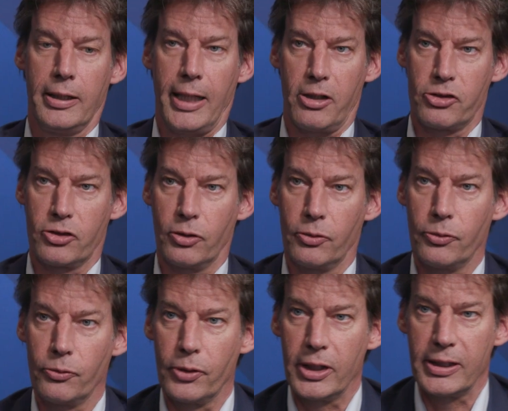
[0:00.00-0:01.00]
Yes,
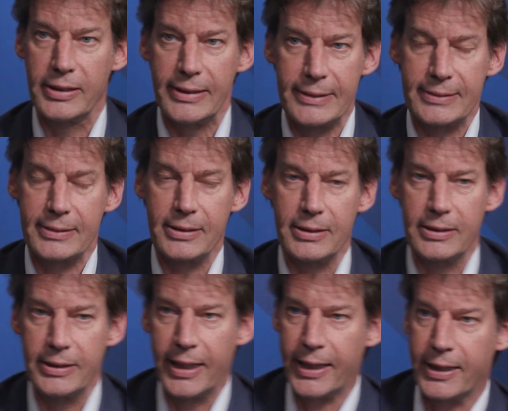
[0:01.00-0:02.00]
so indeed,
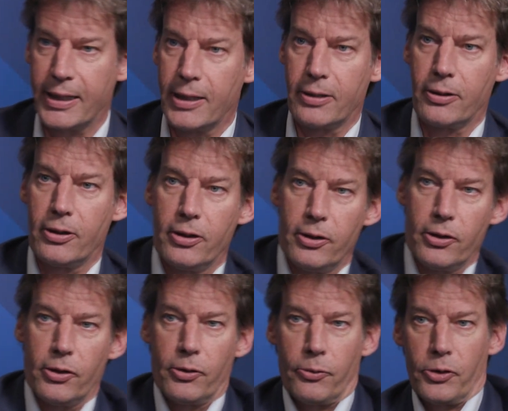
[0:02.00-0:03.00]
the ECHA
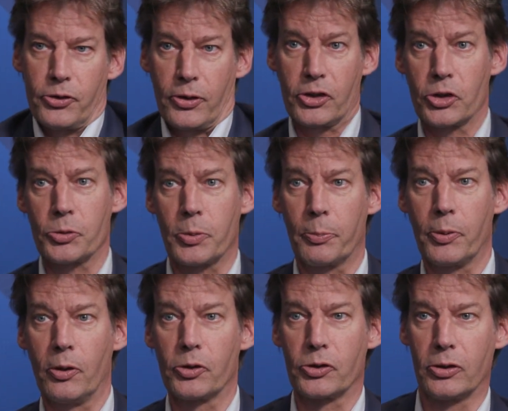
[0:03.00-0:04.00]
restrictions
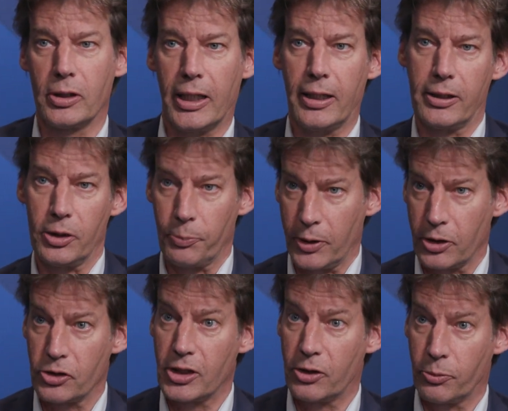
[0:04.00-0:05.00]
proposal and the
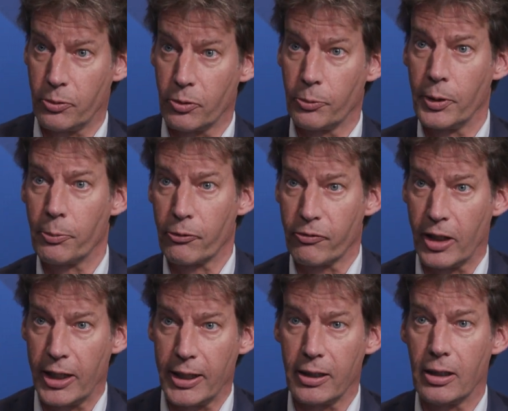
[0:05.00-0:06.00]
opinions that we will be
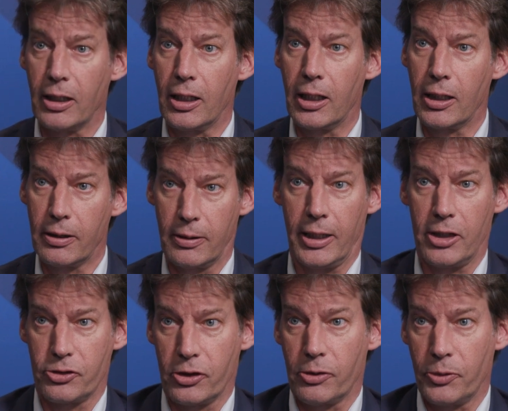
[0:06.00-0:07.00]
providing are,
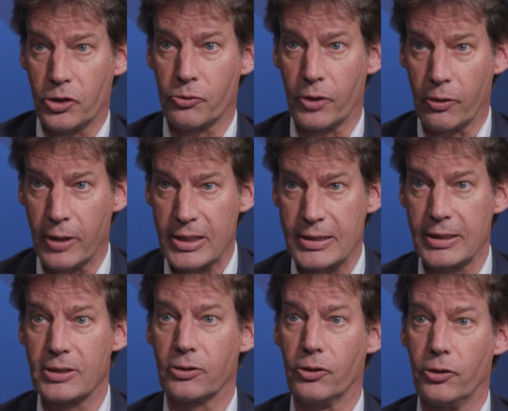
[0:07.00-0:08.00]
as the Commission
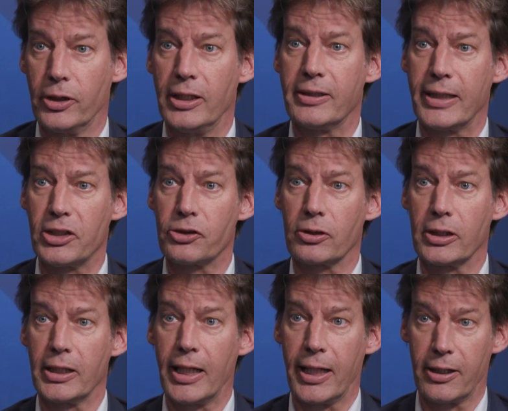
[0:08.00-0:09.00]
requested, on
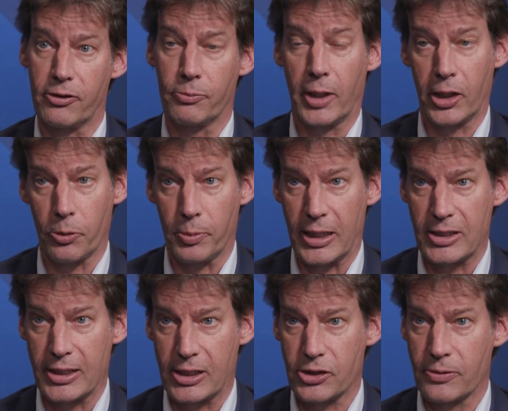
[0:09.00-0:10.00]
intentionally added
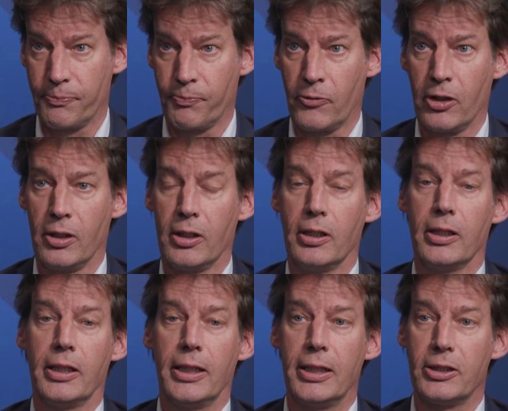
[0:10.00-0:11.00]
microplastics.
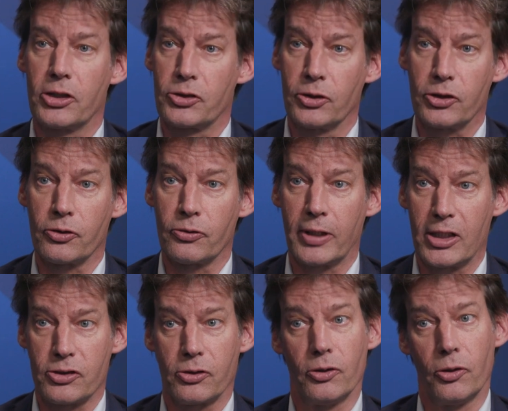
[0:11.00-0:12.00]
It does
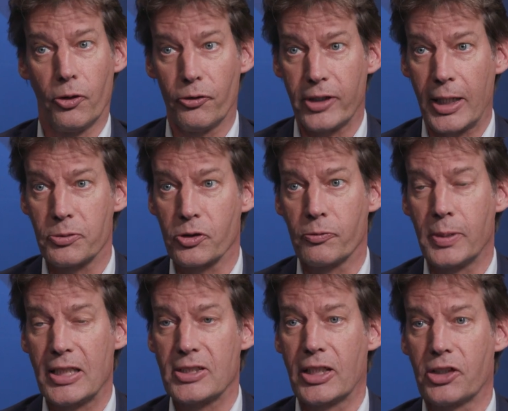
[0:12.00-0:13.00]
address all types of
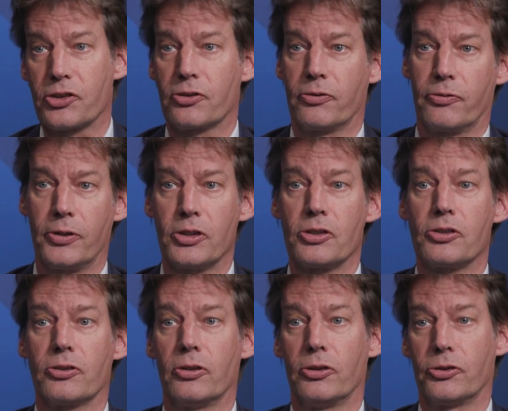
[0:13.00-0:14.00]
plastics. For
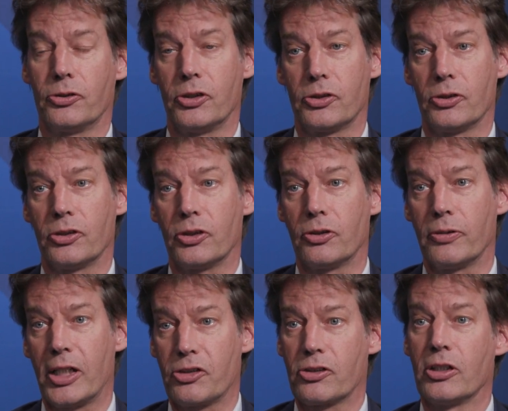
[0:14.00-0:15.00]
instance, it also does not
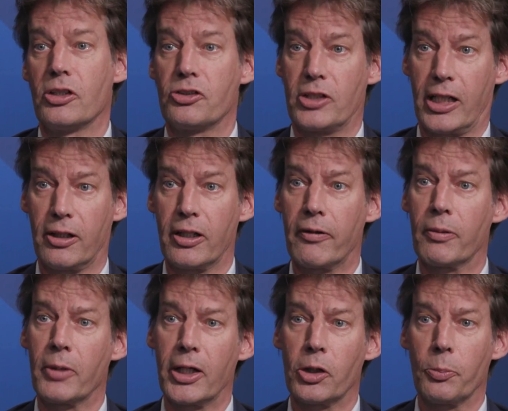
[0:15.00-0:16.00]
address secondary
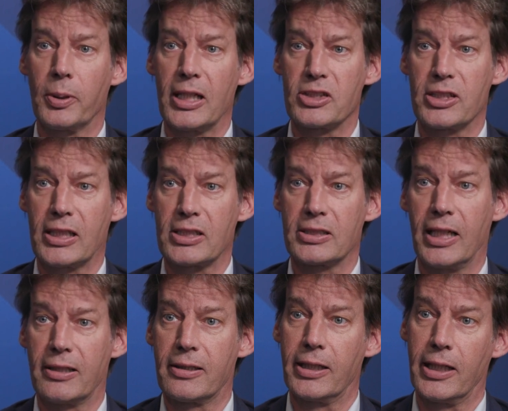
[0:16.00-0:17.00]
microplastics,
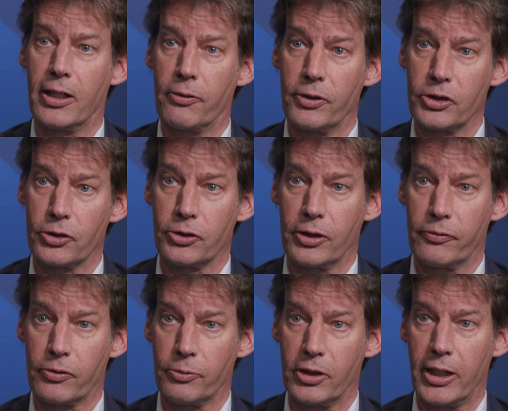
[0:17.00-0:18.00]
that they are resulting
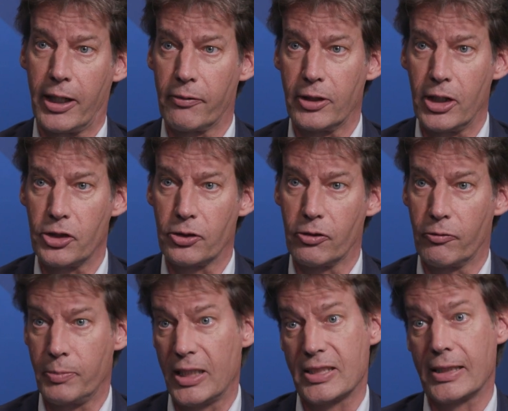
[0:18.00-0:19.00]
from the degradation
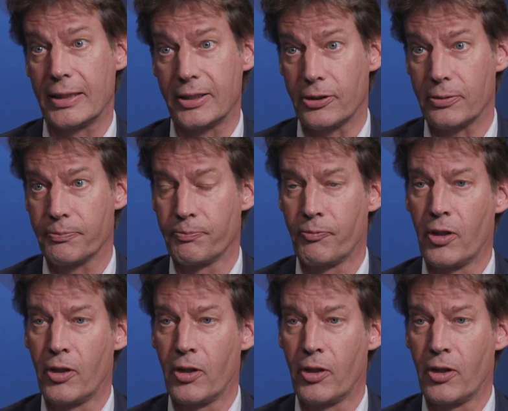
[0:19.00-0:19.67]
of plastic litter.